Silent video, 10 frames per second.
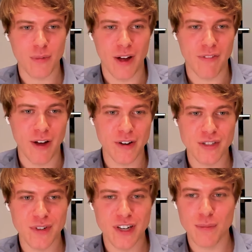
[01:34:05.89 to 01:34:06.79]
what values
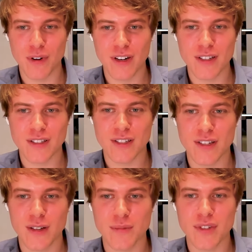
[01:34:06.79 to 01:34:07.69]
we're going to put into
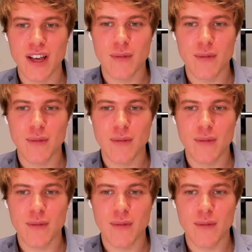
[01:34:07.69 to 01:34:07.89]
systems